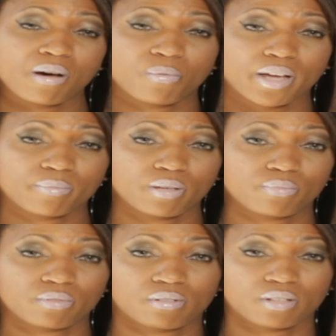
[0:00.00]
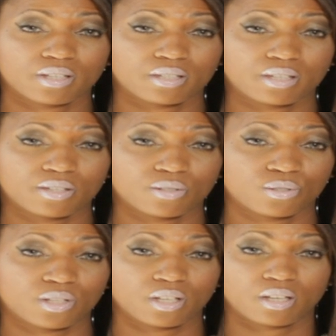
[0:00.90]
white people lawyer says that
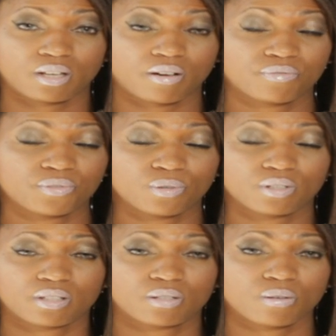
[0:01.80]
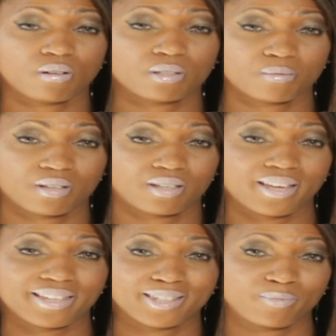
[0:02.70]
she cannot afford to talk to a
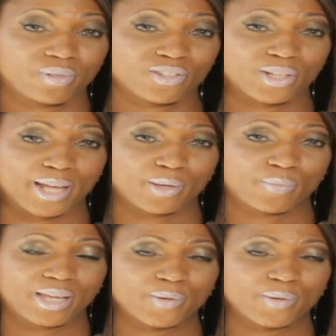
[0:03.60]
classy bitch like me.